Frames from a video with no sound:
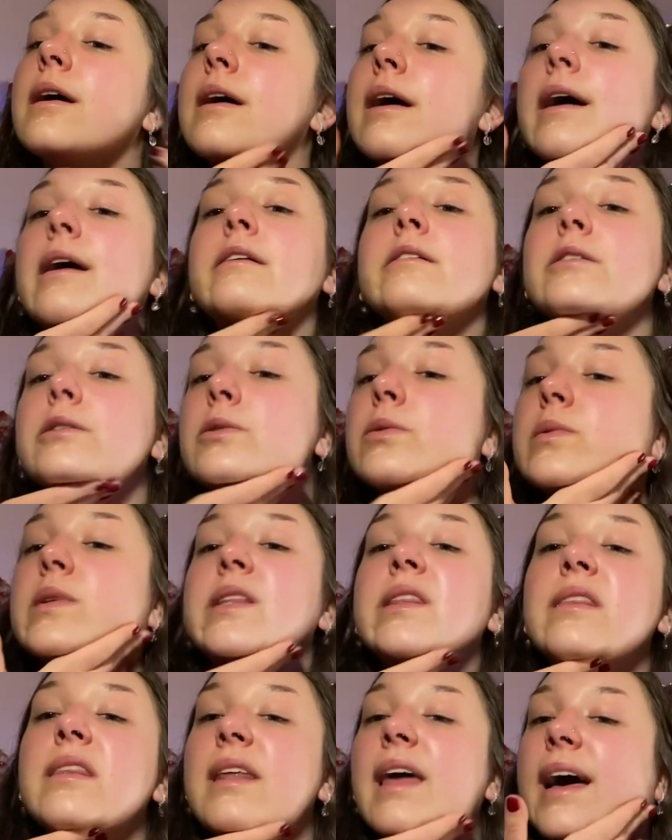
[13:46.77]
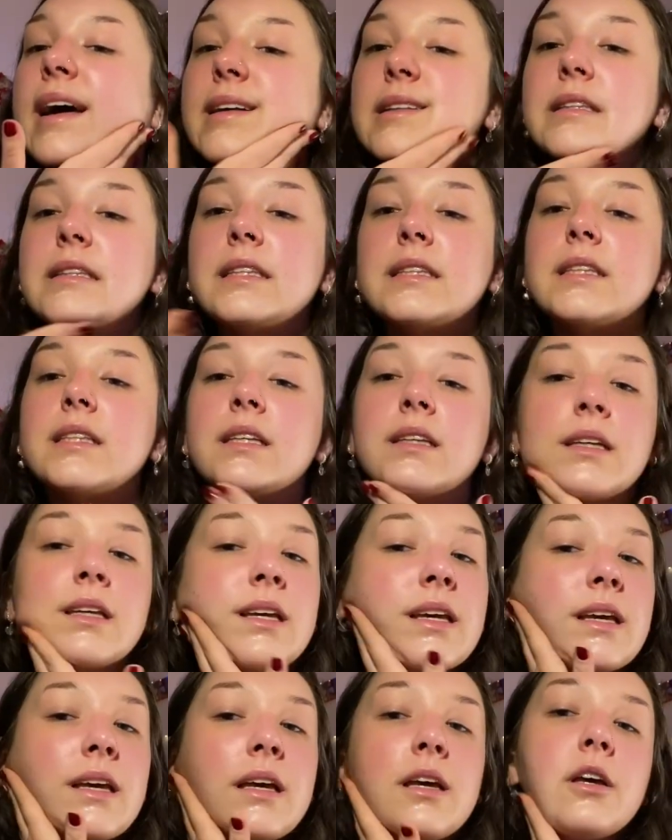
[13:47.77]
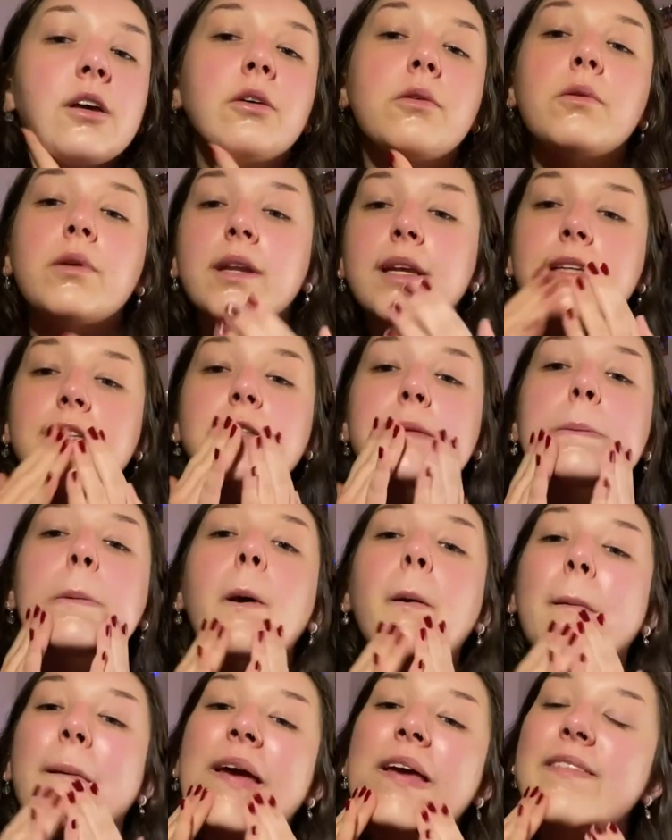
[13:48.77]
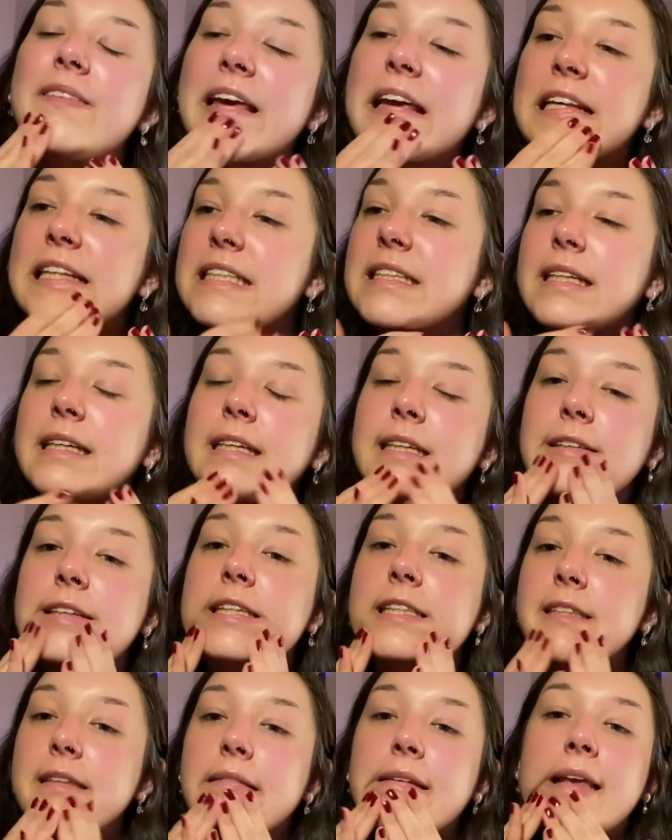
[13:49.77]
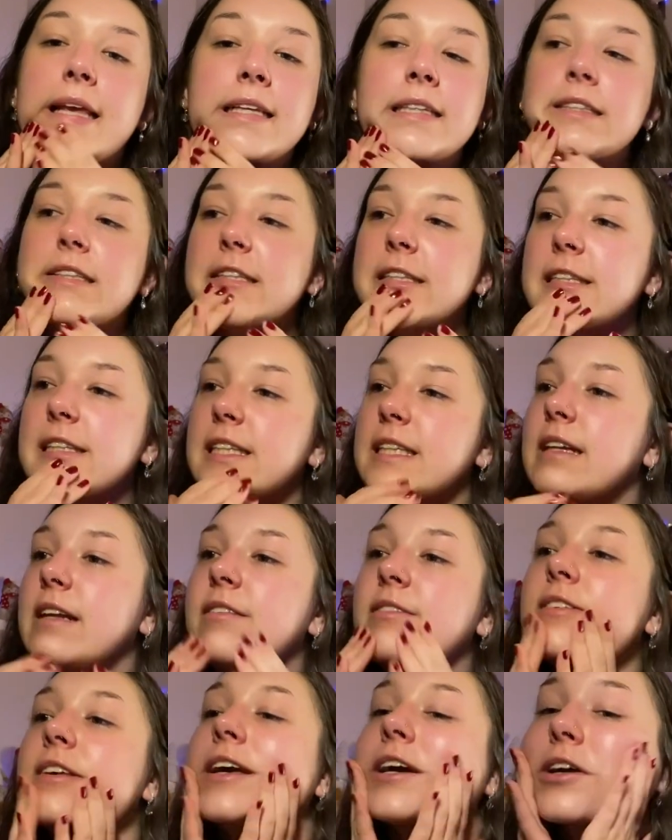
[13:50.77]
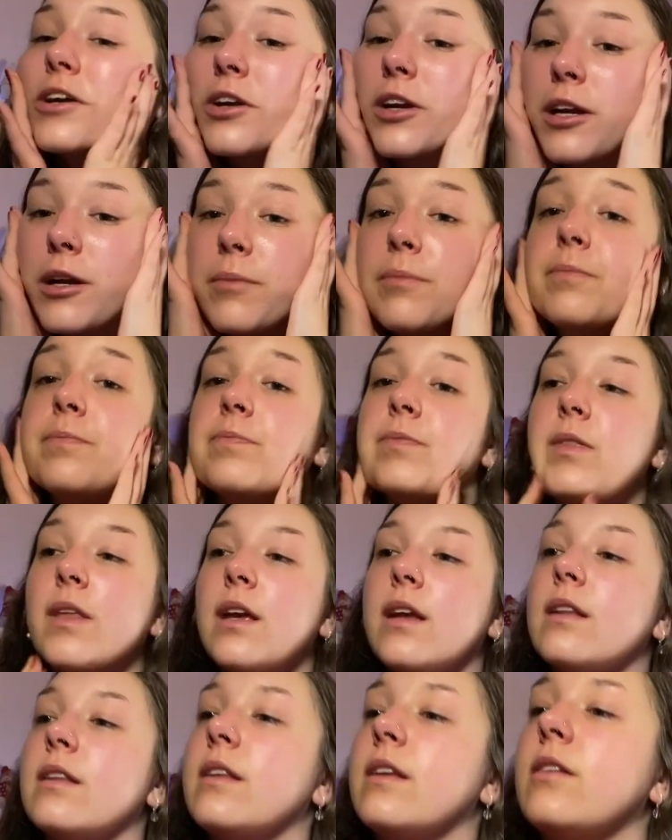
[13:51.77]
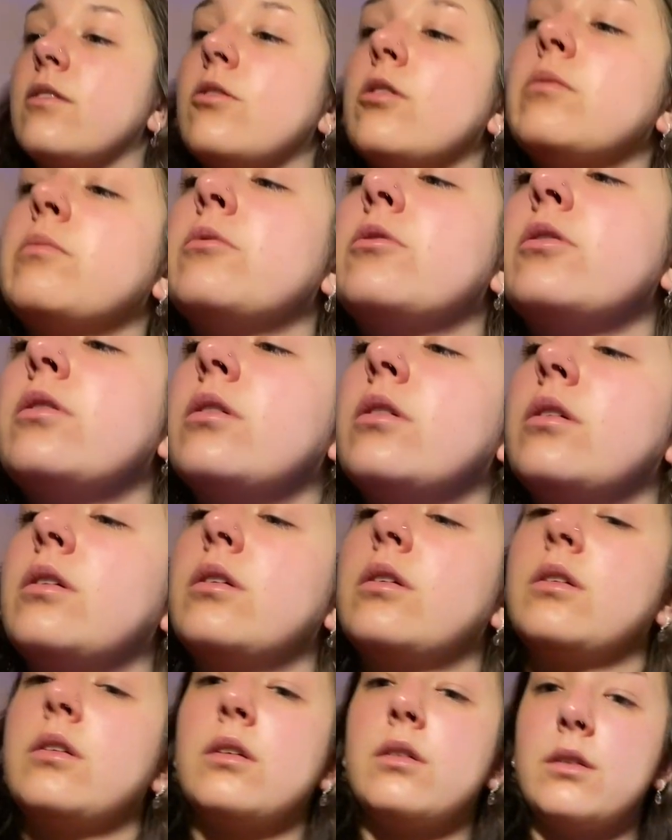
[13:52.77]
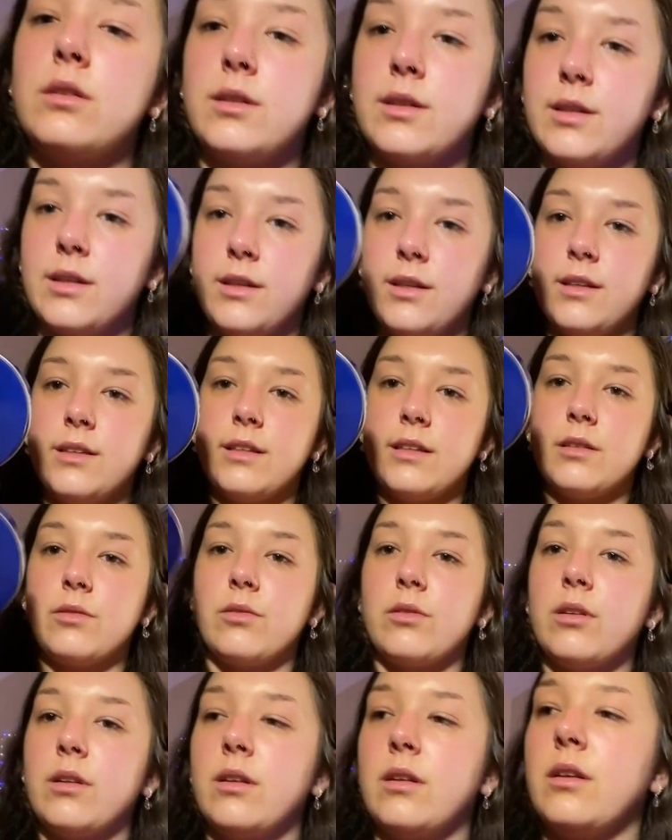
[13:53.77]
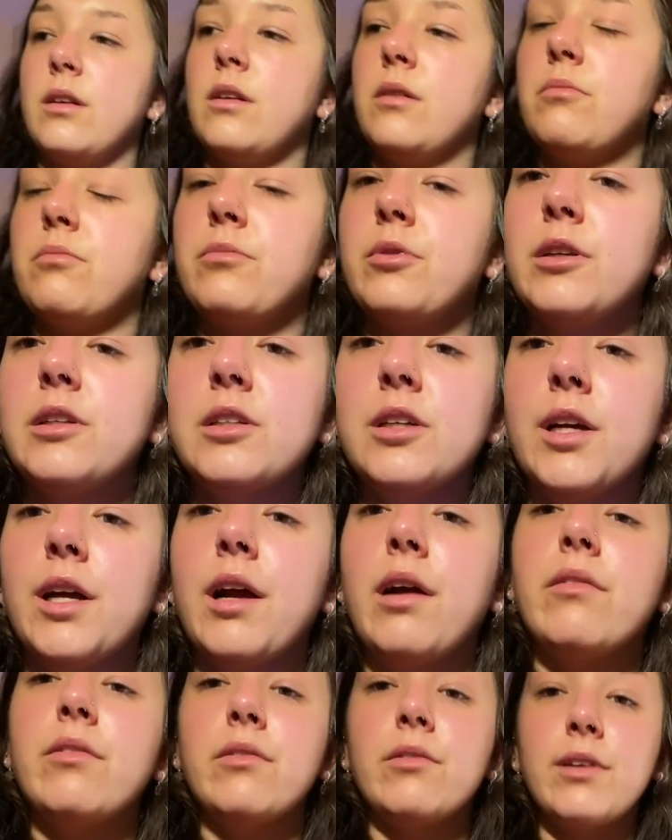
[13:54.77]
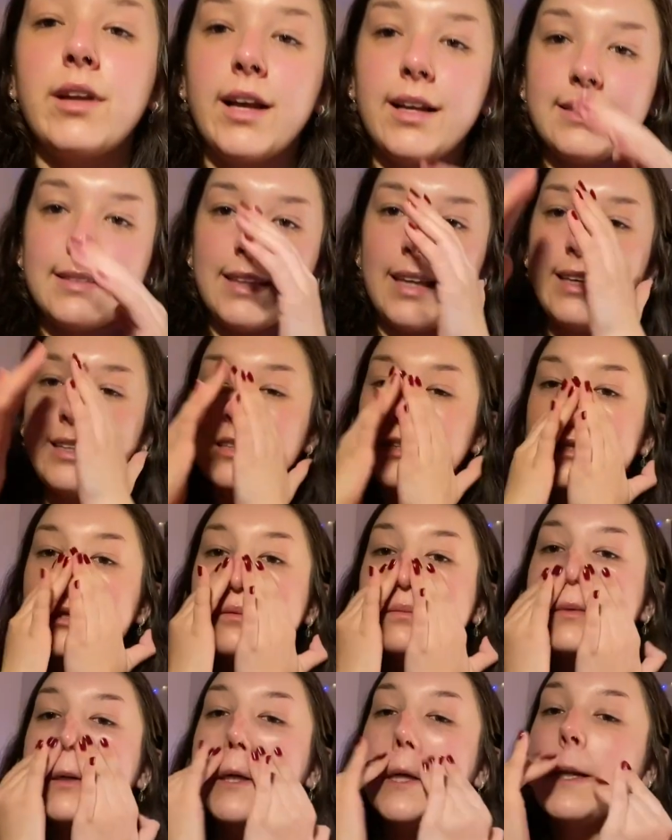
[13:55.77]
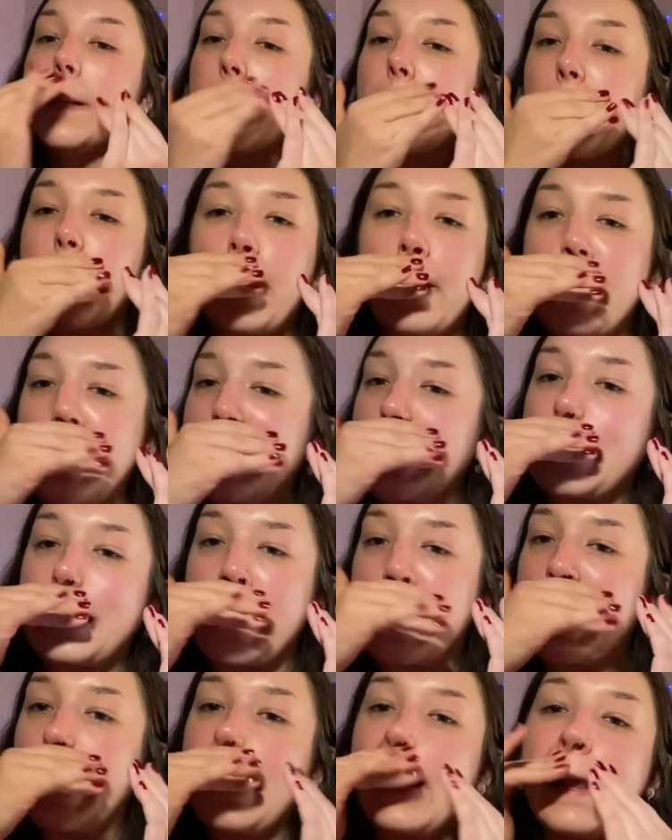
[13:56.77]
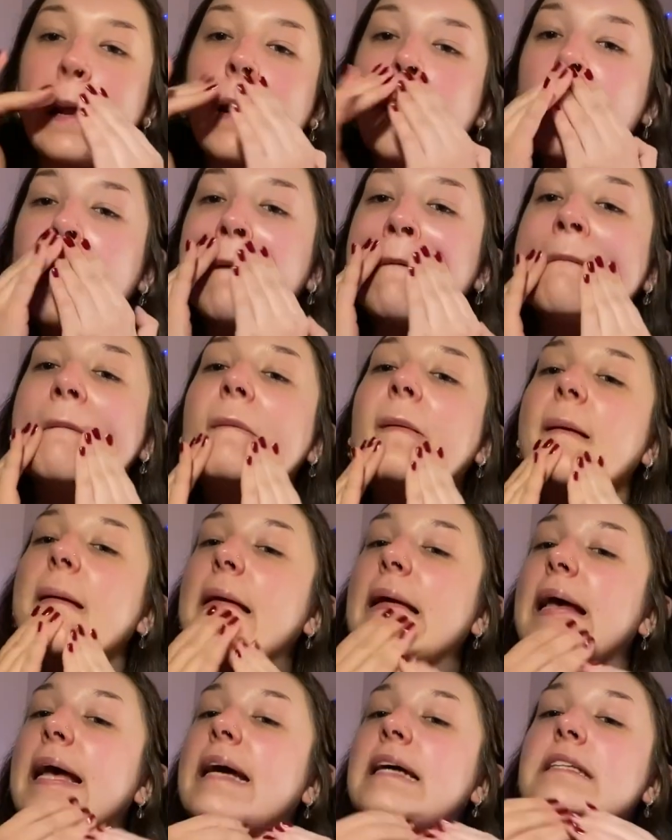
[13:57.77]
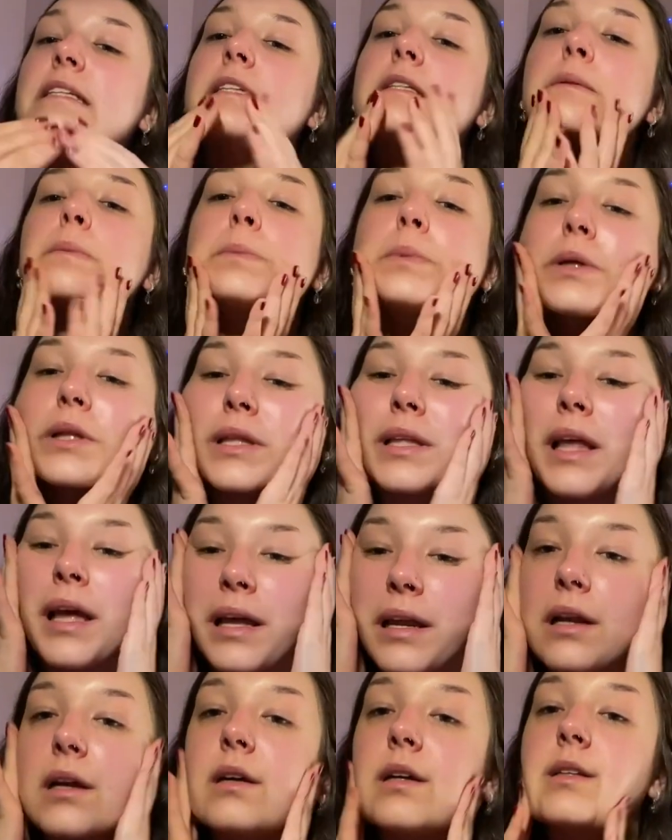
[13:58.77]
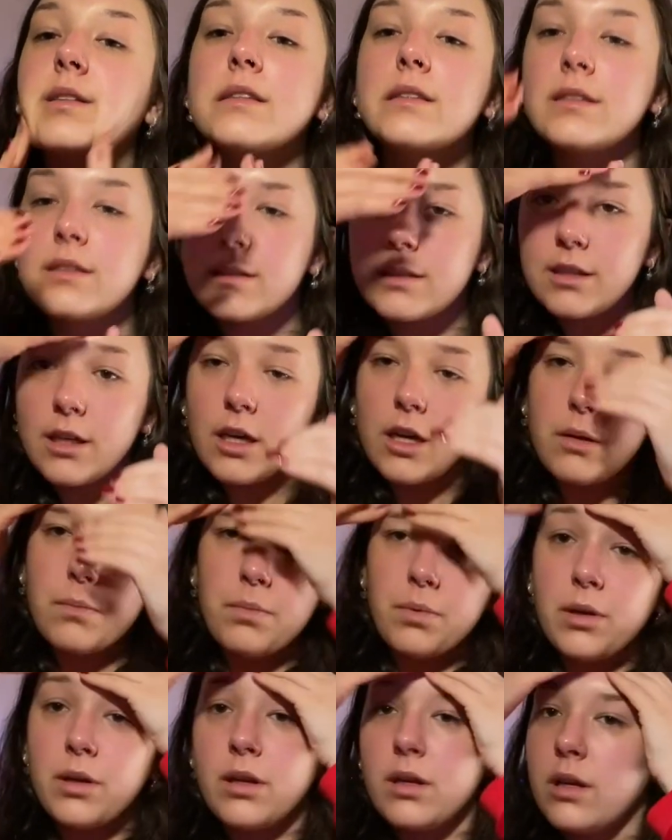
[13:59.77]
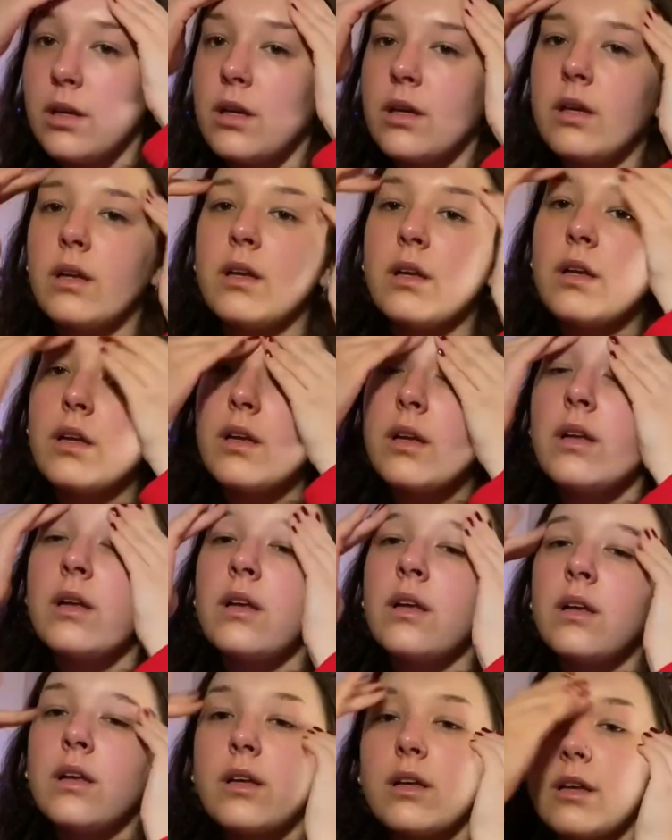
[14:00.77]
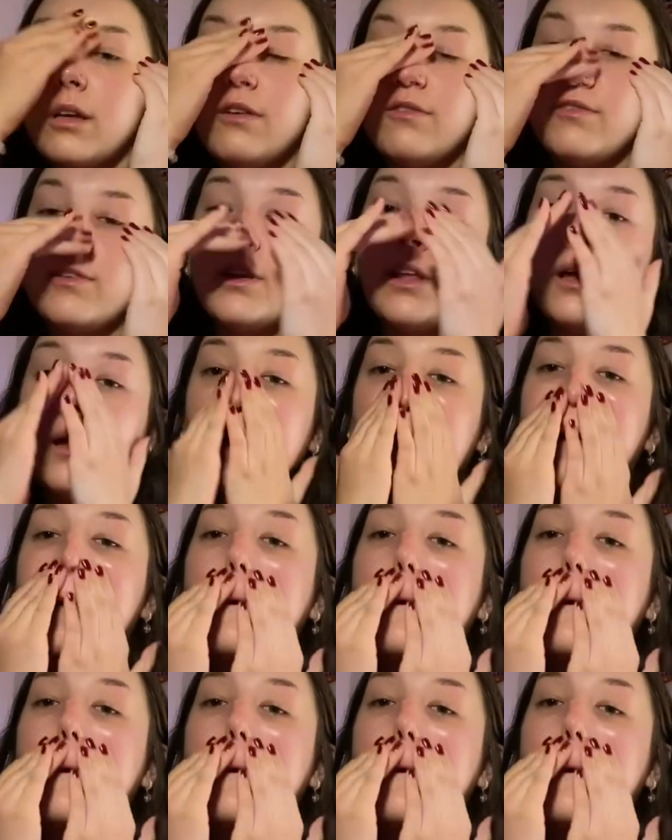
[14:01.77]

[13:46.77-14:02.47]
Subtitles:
out with that. What I just put on my face is just Nivea cream, the normal, this one, pretty sure everyone has this somewhere in their house. I just put that on top of the